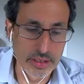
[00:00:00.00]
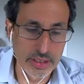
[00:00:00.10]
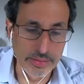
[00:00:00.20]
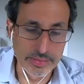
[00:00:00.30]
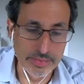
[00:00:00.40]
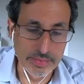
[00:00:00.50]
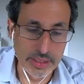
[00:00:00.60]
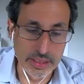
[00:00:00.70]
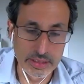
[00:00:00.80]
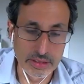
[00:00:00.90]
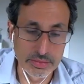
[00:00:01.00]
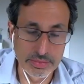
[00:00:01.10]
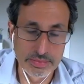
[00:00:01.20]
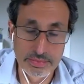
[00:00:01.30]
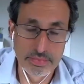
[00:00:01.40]
I mean, it should
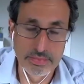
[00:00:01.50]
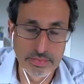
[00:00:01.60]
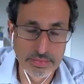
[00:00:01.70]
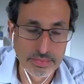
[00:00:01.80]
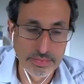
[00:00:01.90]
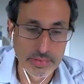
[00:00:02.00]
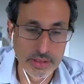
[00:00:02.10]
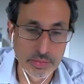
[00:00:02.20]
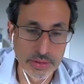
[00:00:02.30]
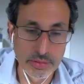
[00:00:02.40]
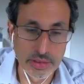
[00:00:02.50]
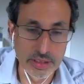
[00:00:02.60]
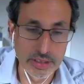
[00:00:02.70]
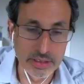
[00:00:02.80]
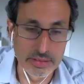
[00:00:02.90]
should be one
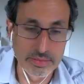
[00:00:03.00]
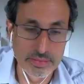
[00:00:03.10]
of the.